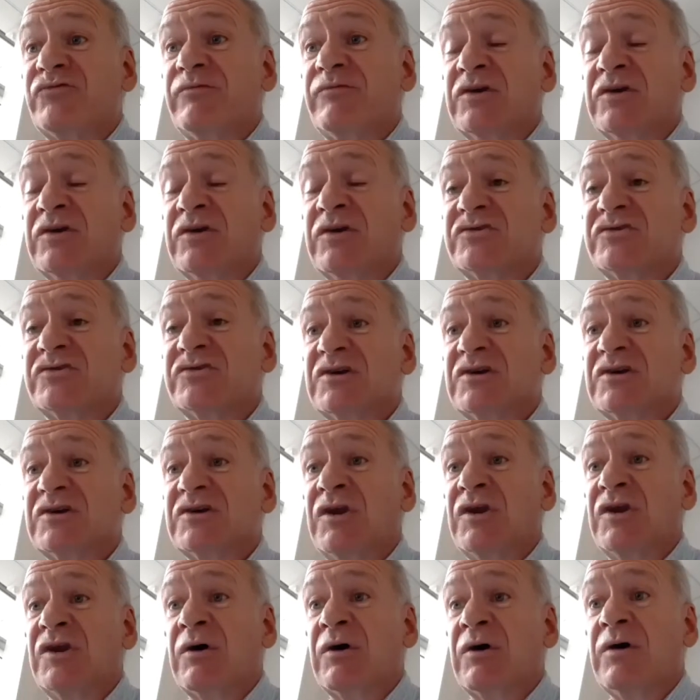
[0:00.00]
freely
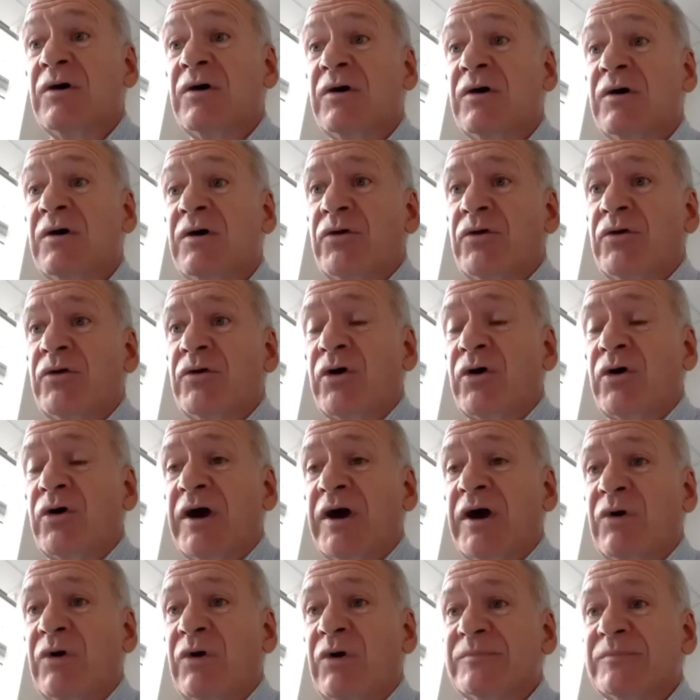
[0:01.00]
available on our
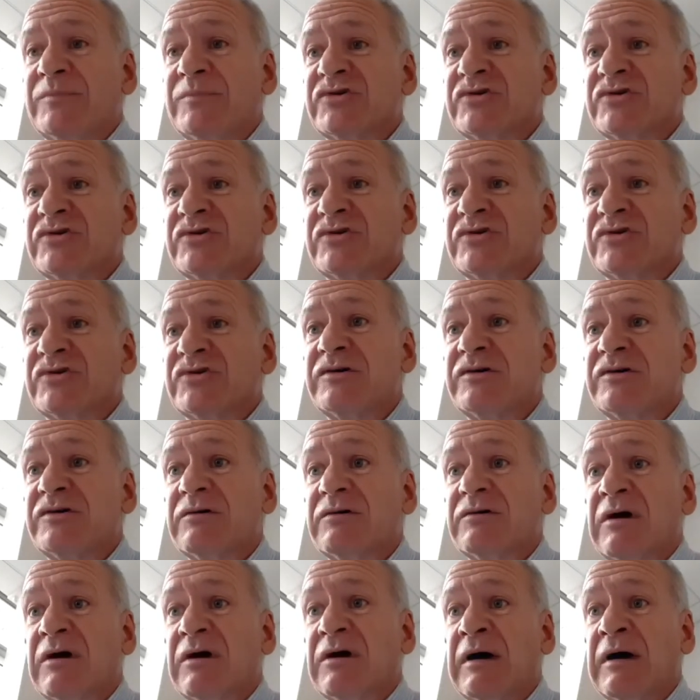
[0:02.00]
website,
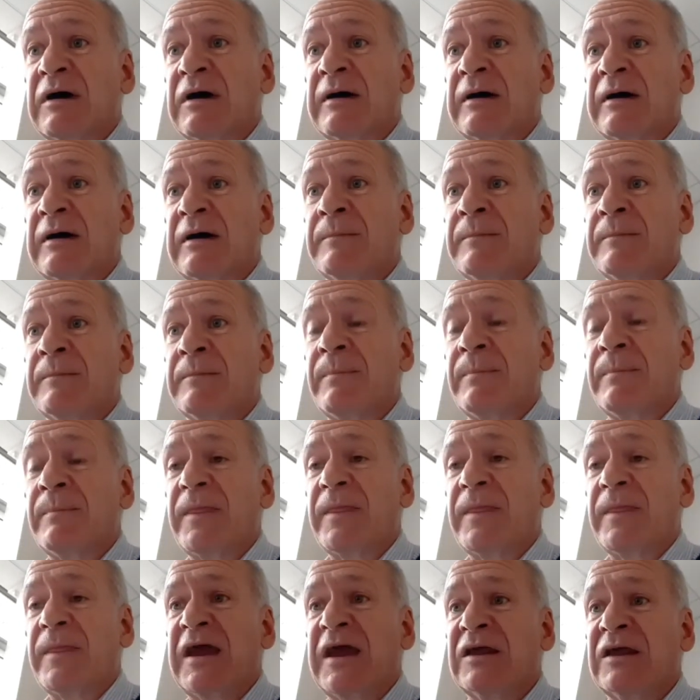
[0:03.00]
and
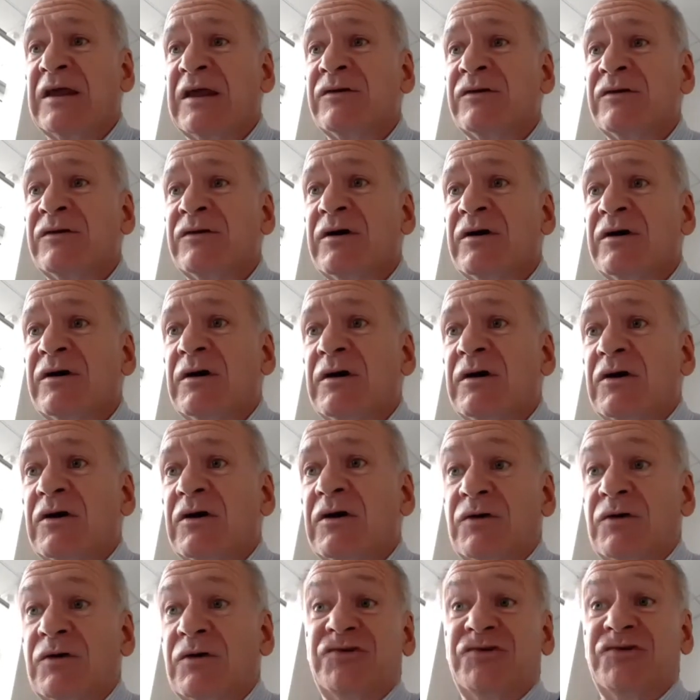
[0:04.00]
the tests are
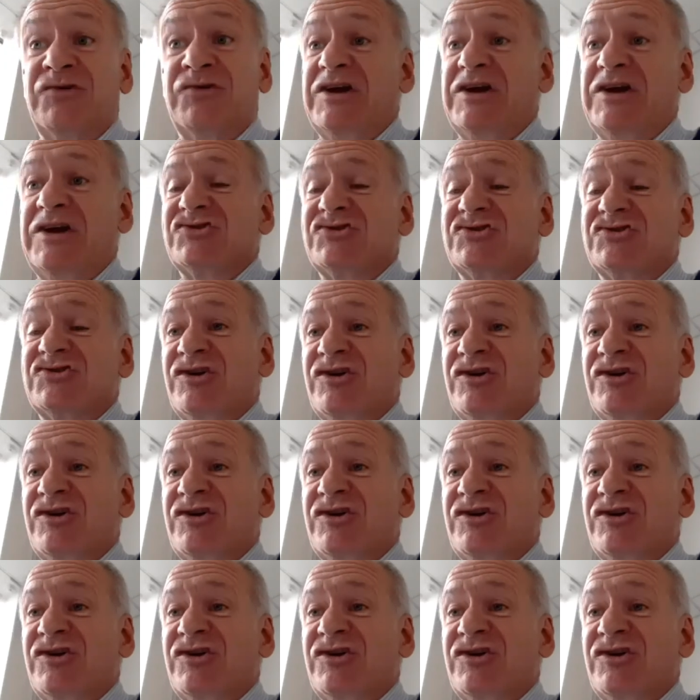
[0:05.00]
not free, of course.